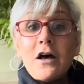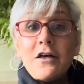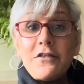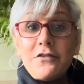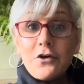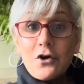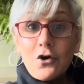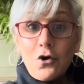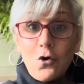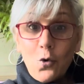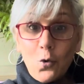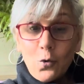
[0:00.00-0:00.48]

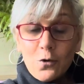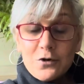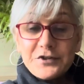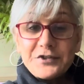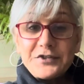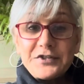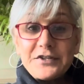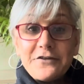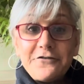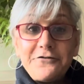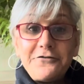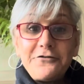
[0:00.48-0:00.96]
the
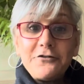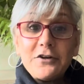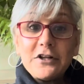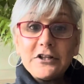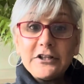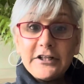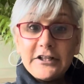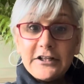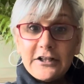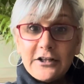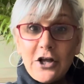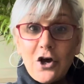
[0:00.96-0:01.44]
course of a
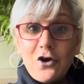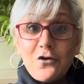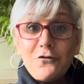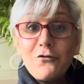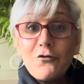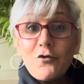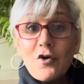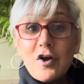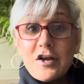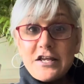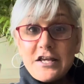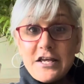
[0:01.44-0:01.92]
little
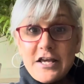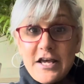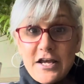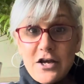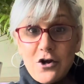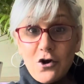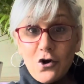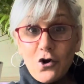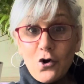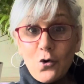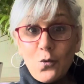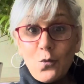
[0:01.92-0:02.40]
over a
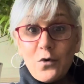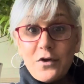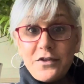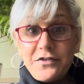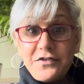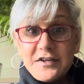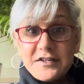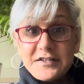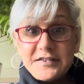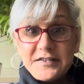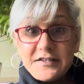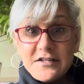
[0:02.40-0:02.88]
year with
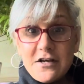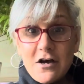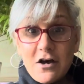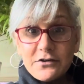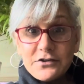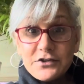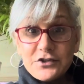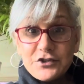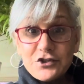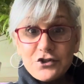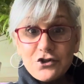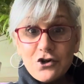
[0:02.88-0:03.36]
this
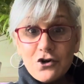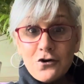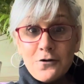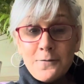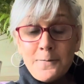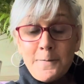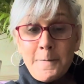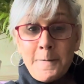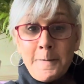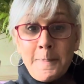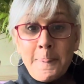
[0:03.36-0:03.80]
youngster.